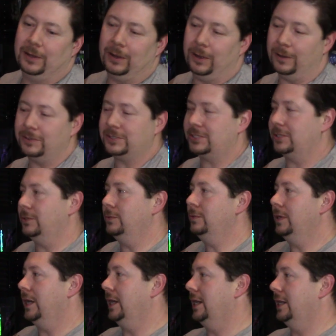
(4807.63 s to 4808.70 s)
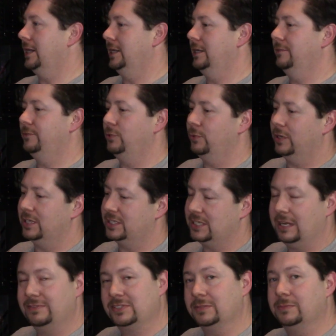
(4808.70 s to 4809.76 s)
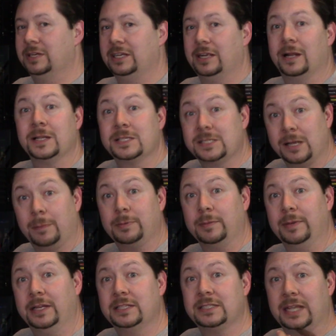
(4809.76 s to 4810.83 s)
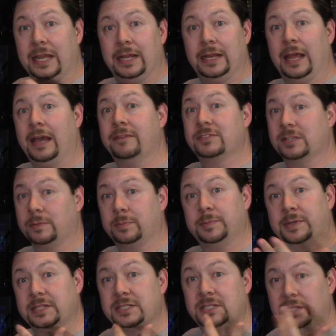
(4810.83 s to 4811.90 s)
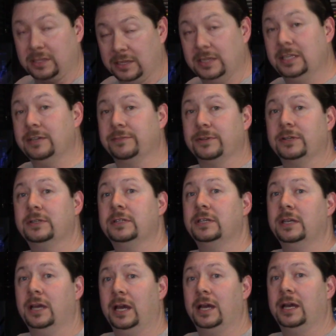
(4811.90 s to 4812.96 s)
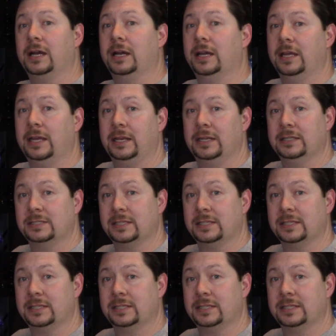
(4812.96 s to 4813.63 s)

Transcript: Also, if you want to save some money on supplements and have supplements delivered, it is